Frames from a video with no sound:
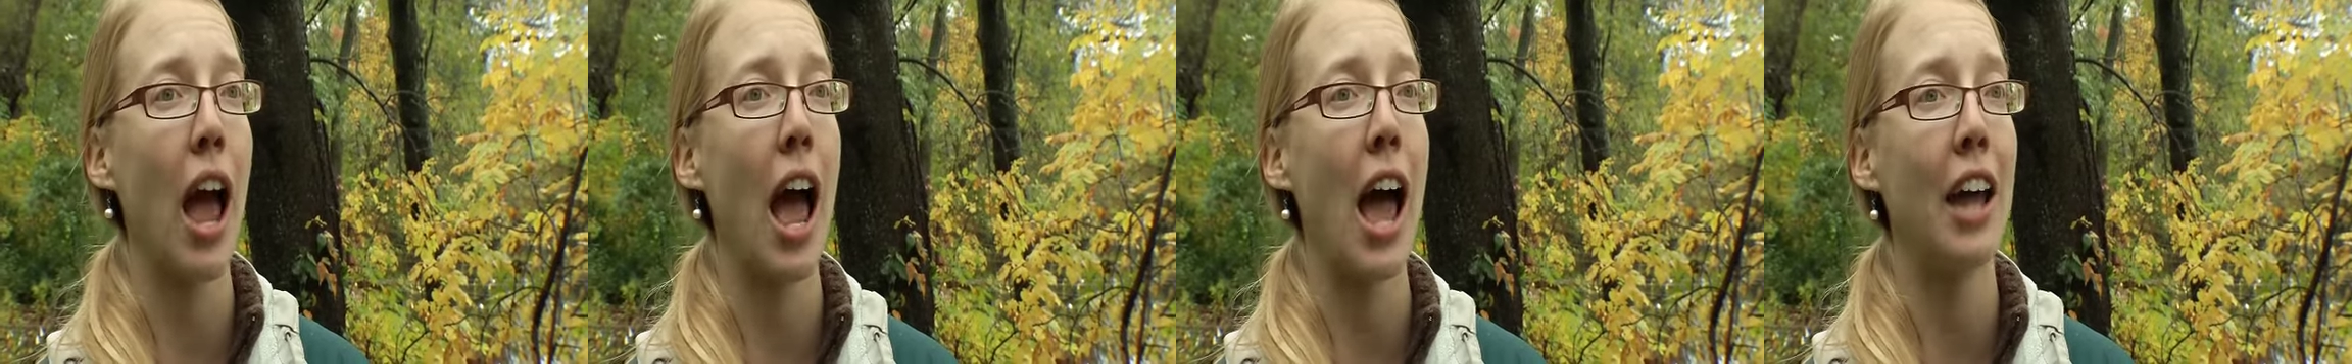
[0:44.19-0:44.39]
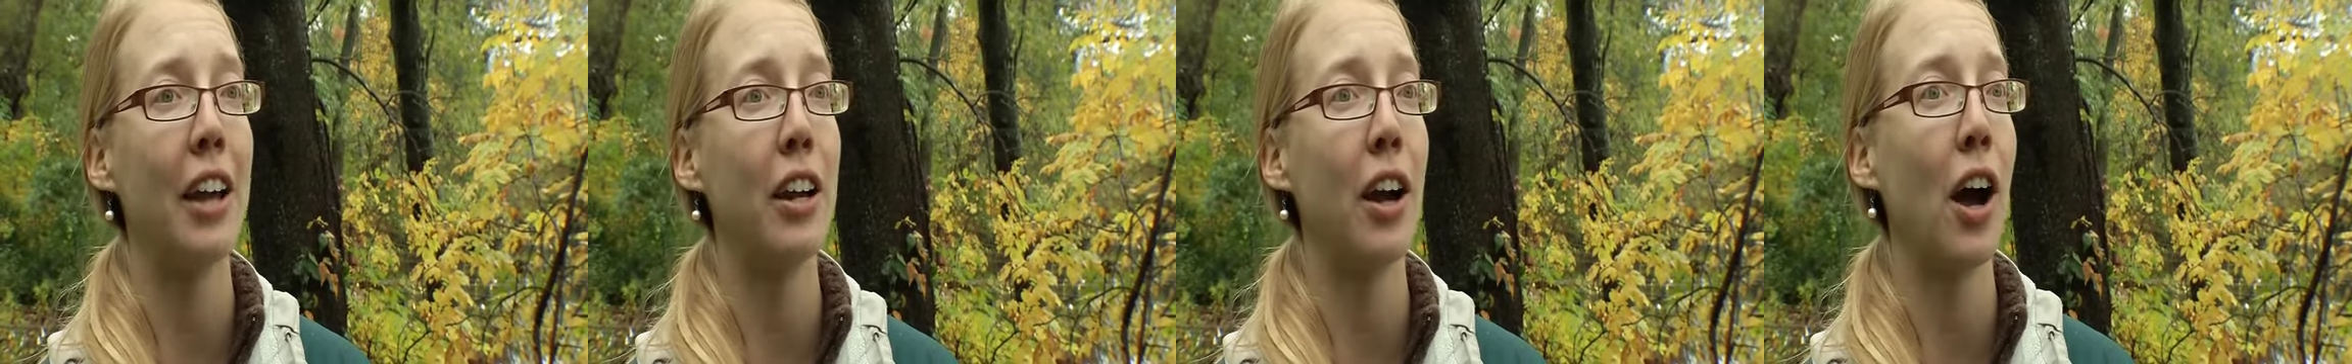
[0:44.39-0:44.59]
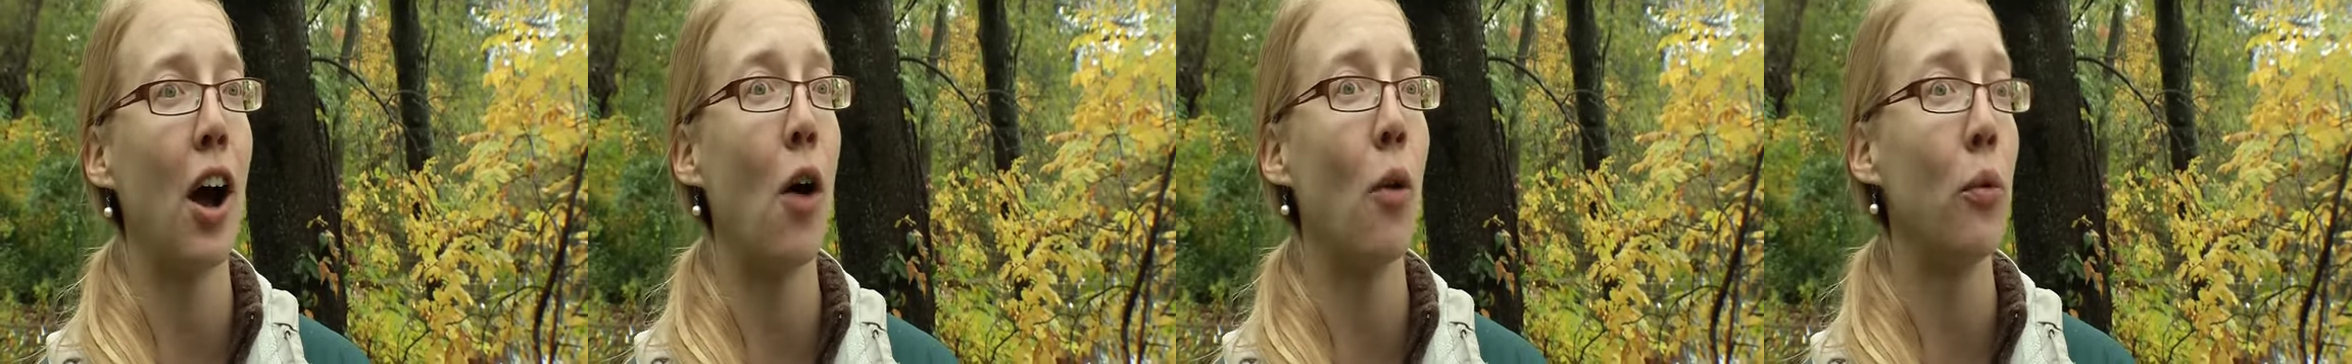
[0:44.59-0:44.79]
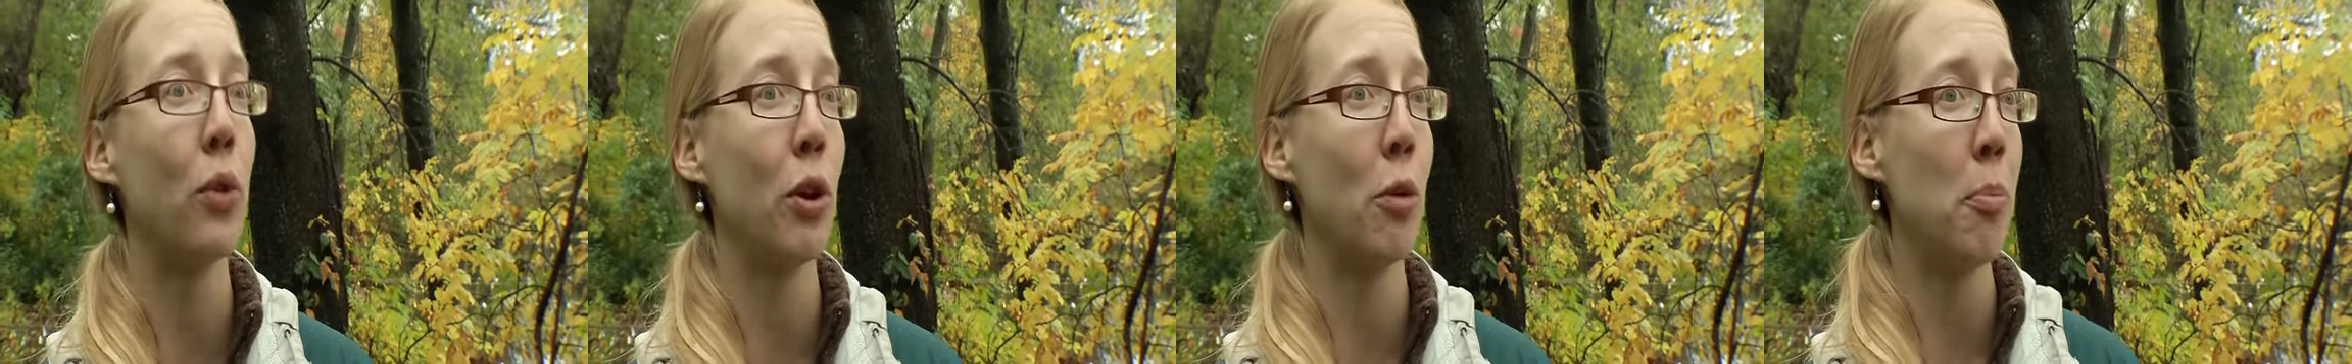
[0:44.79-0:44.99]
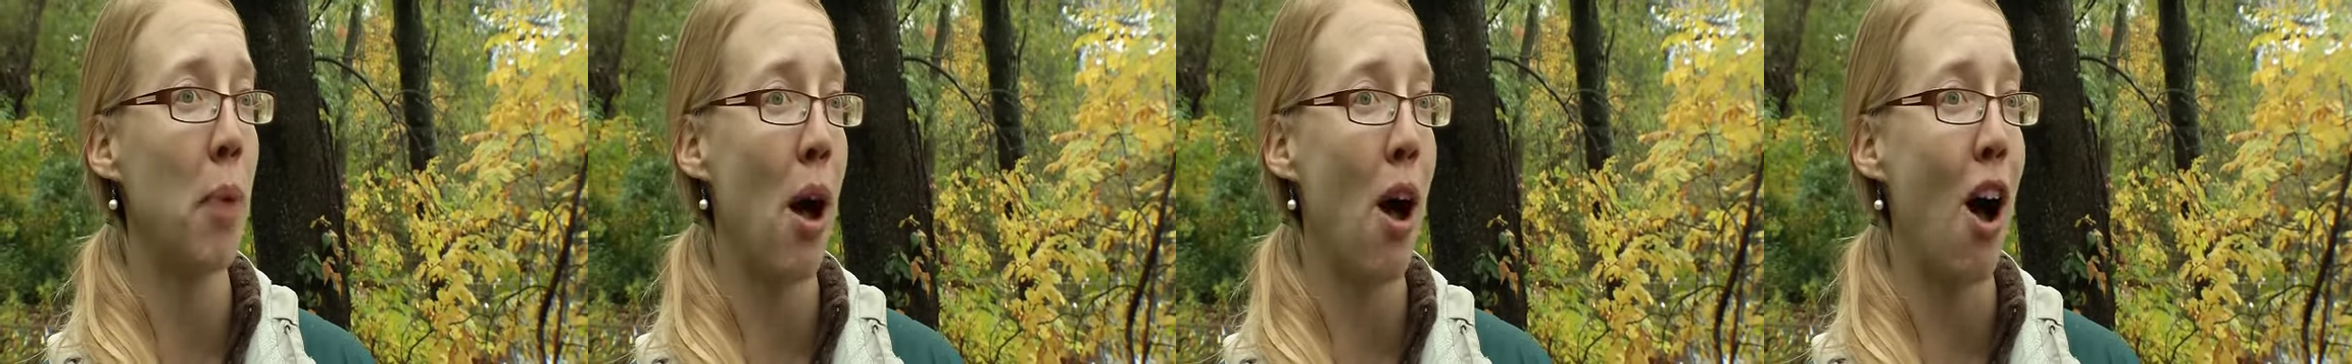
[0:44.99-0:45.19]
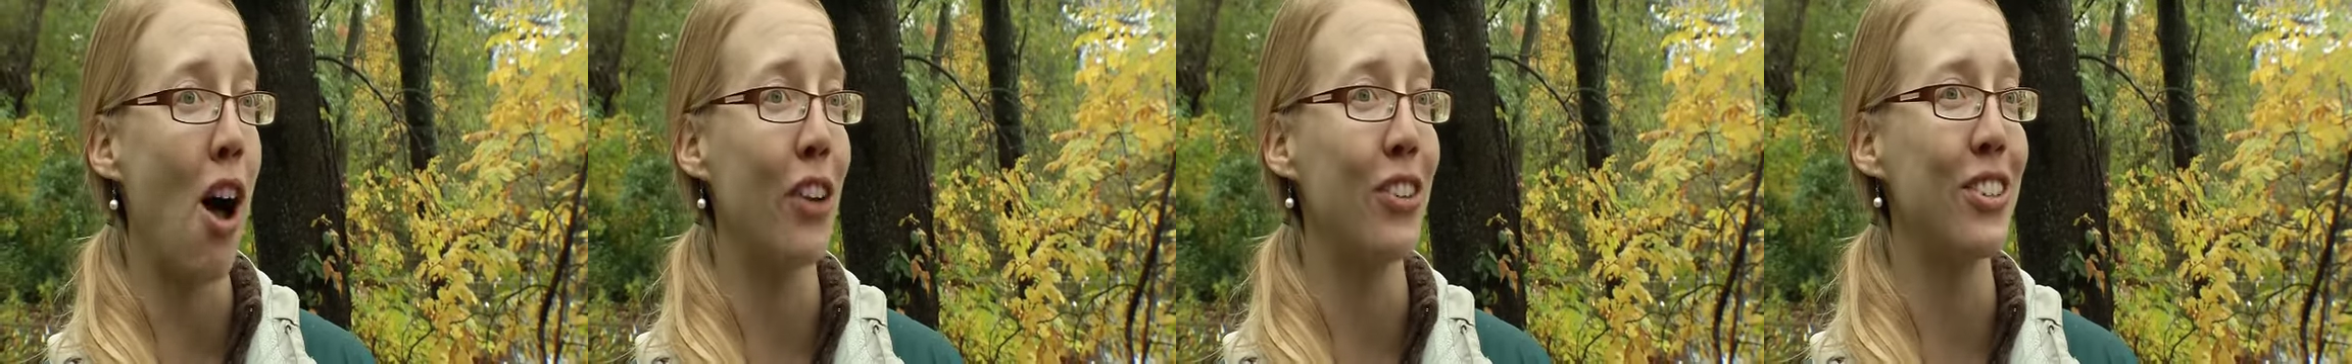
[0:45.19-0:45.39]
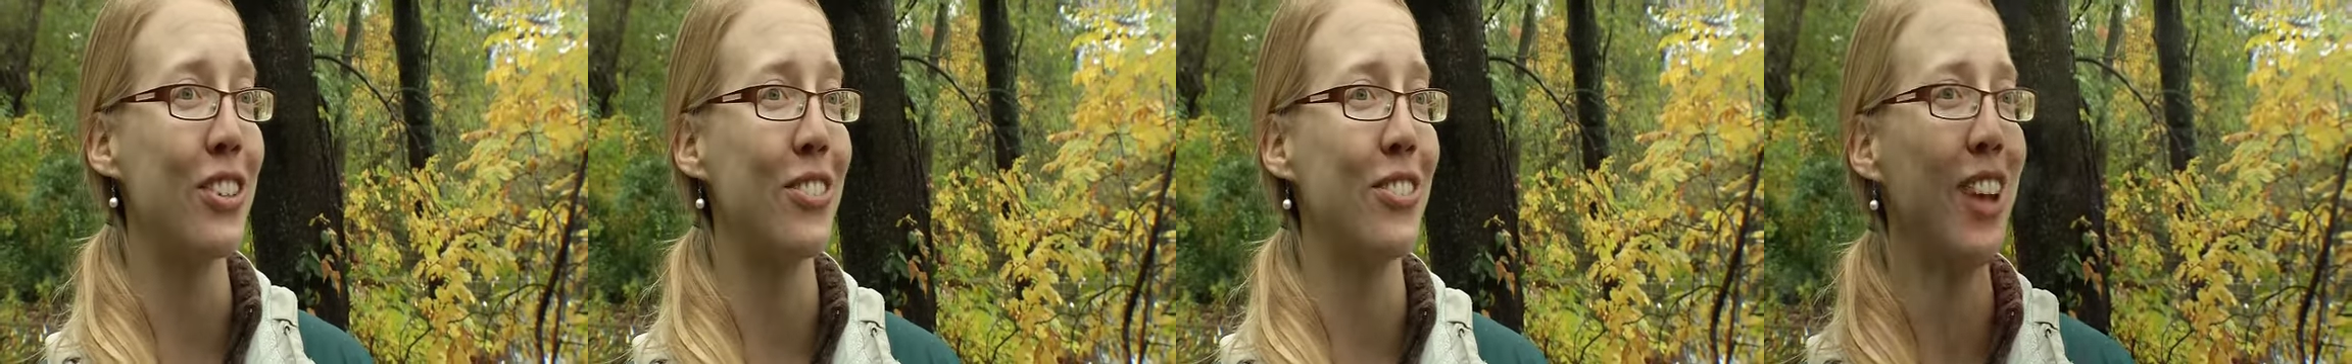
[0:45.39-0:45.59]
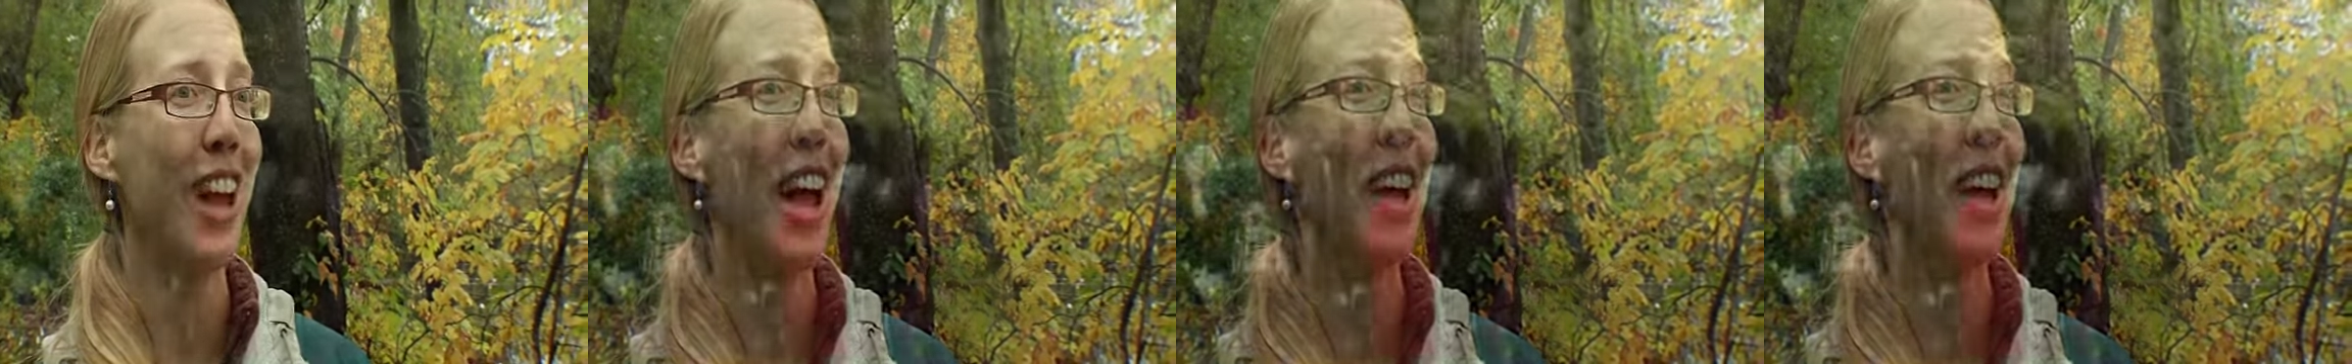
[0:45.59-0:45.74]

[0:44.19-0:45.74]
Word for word: at a real pond.